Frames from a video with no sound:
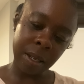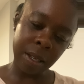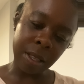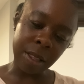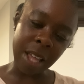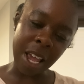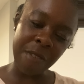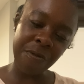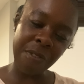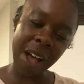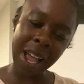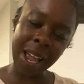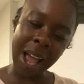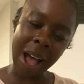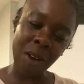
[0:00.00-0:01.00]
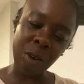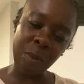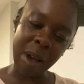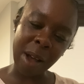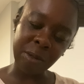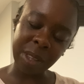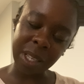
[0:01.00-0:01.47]
They find out
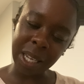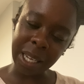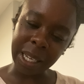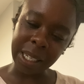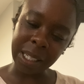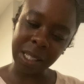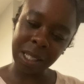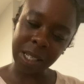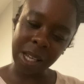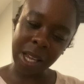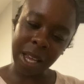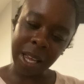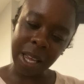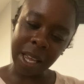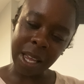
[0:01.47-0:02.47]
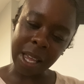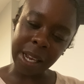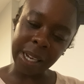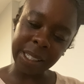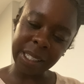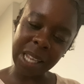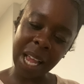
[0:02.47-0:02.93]
about this and
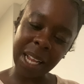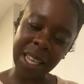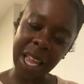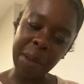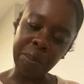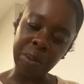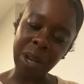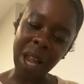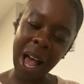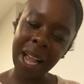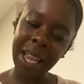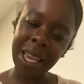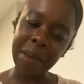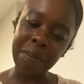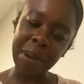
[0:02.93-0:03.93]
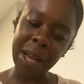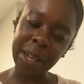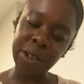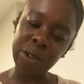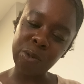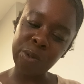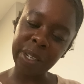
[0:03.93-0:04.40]
it's like they block it by
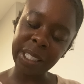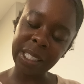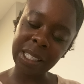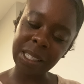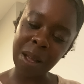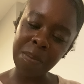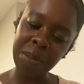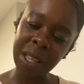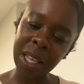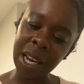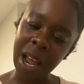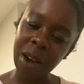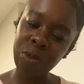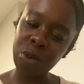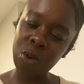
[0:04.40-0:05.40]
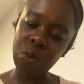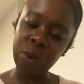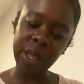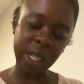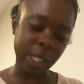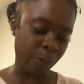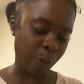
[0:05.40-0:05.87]
doing something. I don't know
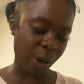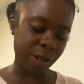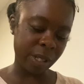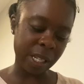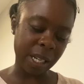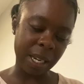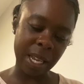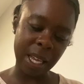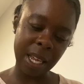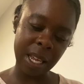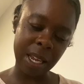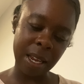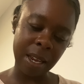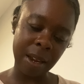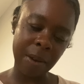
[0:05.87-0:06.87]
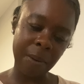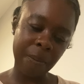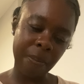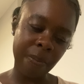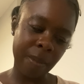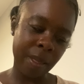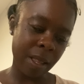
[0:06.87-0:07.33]
what this person did.
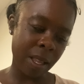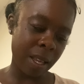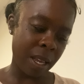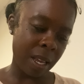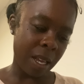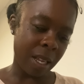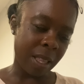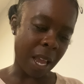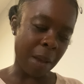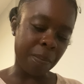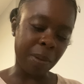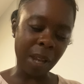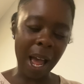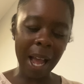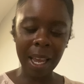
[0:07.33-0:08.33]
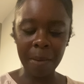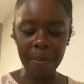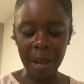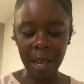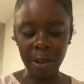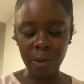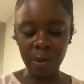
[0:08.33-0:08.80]
They block it
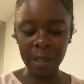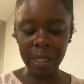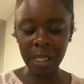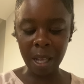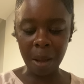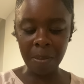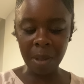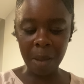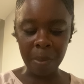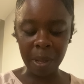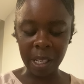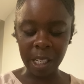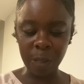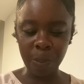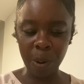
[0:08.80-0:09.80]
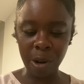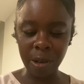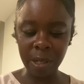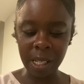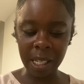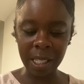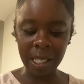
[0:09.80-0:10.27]
by doing something, but this
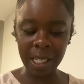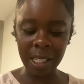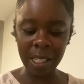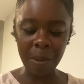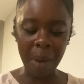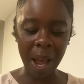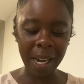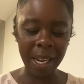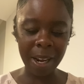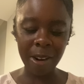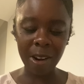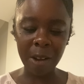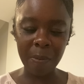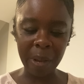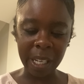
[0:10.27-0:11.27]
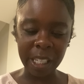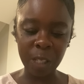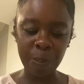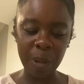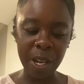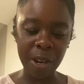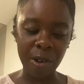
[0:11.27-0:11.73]
person, see, somebody here could be a
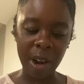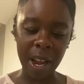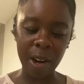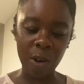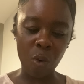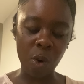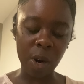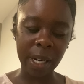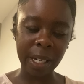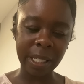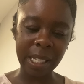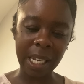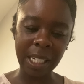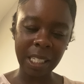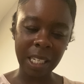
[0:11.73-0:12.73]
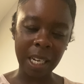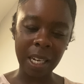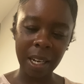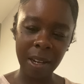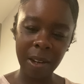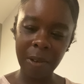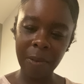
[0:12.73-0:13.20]
speaker at an organization.